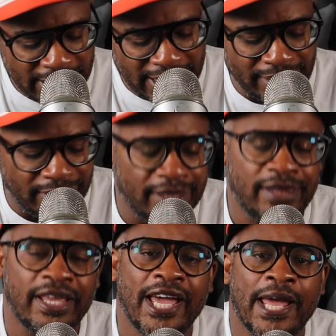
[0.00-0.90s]
then I think
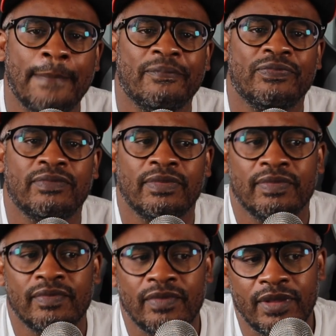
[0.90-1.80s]
that
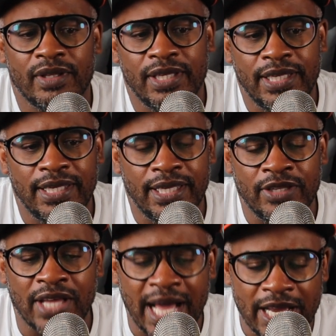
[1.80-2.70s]
in
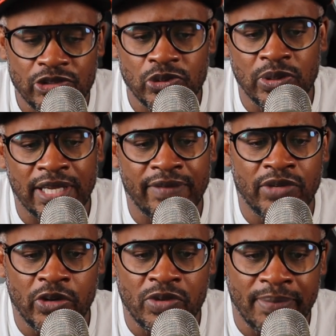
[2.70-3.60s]
the high school level,
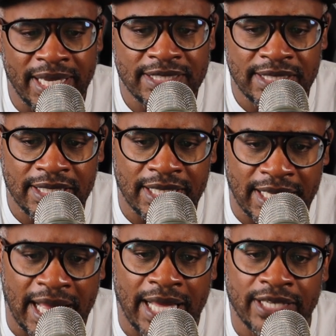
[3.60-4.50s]
and we may see it in
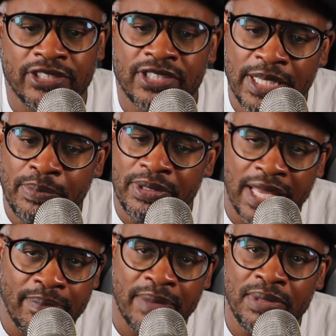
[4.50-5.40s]
college,
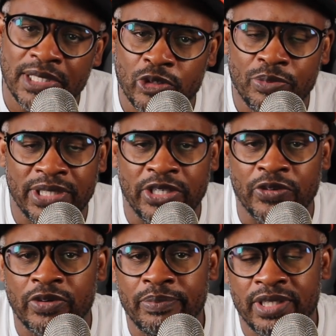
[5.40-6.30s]
NBA may be a little bit
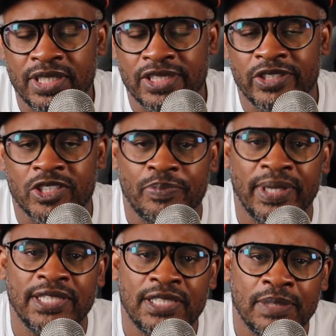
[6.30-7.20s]
different because there's
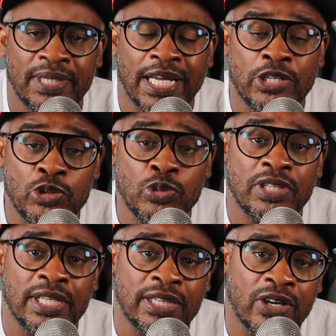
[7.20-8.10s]
spacing, but I do
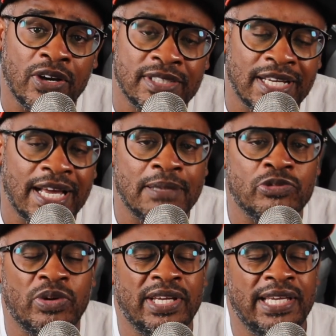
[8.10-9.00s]
think there are times
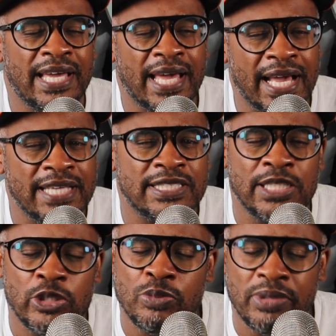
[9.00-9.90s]
where he has a
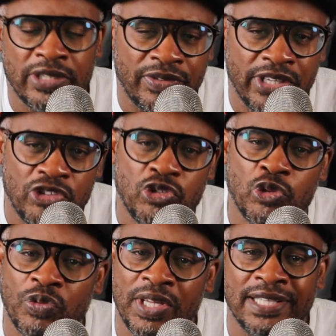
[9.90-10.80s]
little bit of an issue
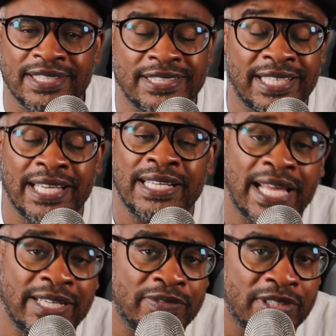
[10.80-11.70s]
reading the second
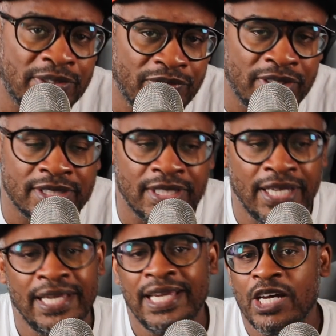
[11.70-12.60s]
line of the defense.
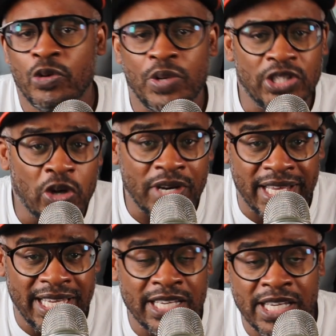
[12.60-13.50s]
We know that
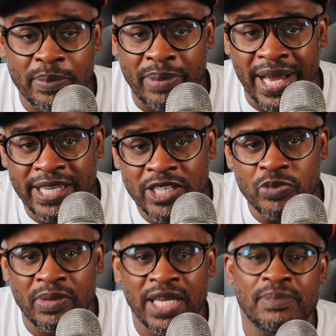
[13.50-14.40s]
he can get by his
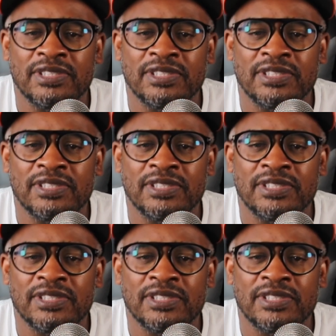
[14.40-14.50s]
man, but